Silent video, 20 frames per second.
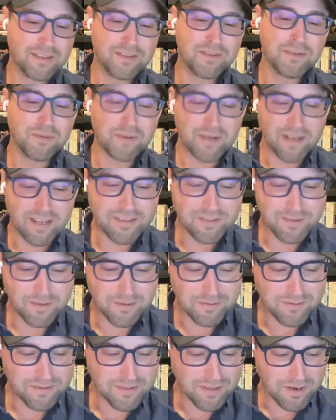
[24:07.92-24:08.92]
to do what I
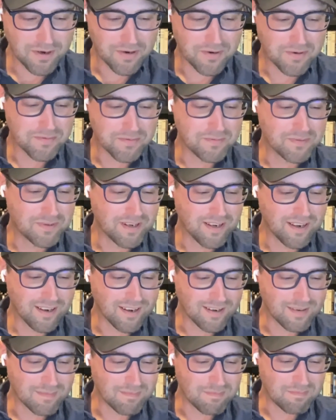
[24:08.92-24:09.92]
do. So
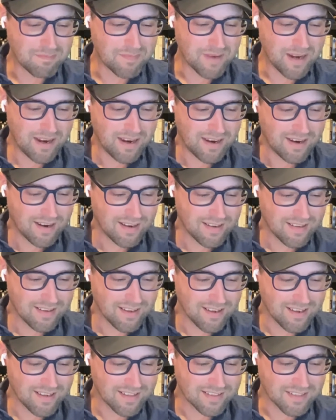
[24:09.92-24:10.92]

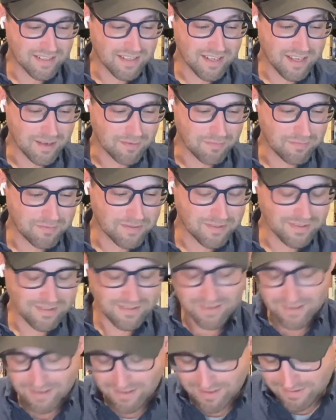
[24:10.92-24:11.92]
it's a gift
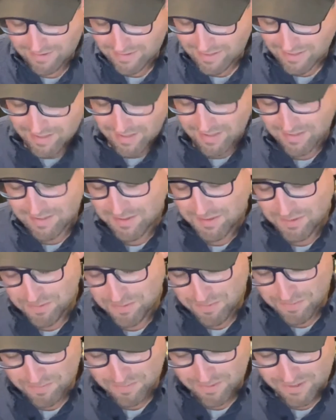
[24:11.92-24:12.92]
to get
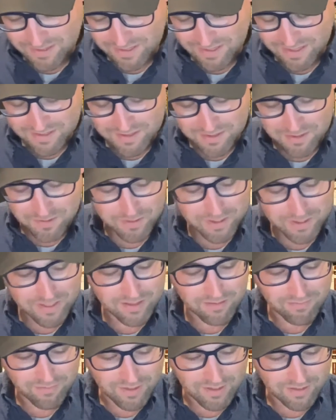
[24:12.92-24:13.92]
to do any
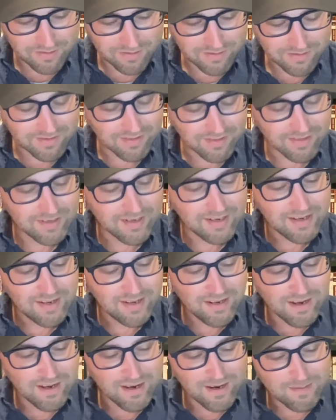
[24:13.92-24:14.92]
of this.
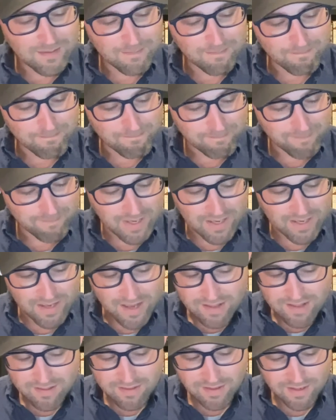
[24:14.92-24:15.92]

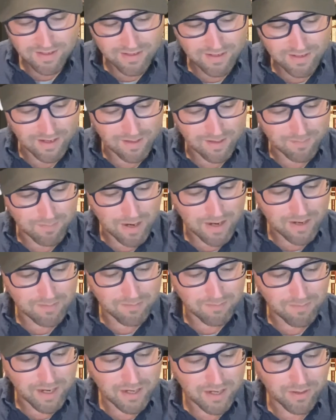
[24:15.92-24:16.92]
I think
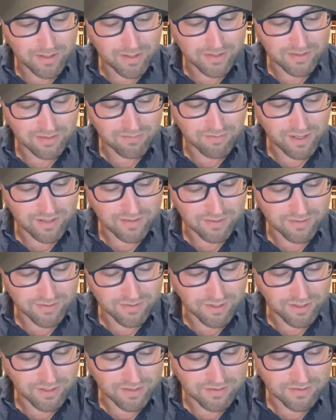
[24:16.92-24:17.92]
my greatest advice is
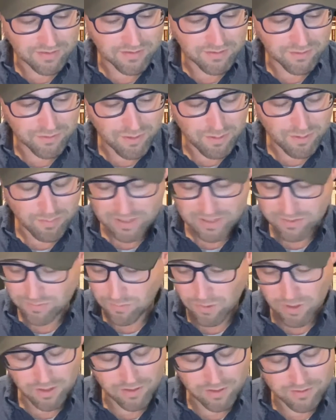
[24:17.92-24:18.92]
just do your best
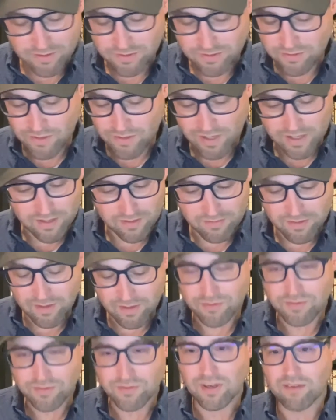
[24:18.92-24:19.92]
work. Just try
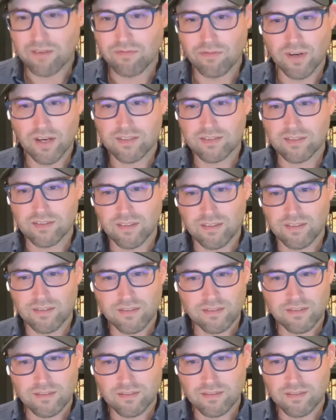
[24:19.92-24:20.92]
to strive for
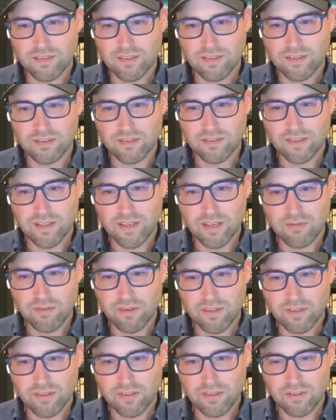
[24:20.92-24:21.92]
excellence in
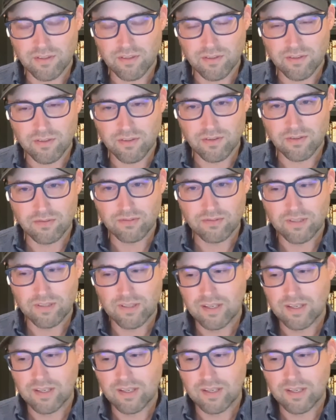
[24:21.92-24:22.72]
everything that you do,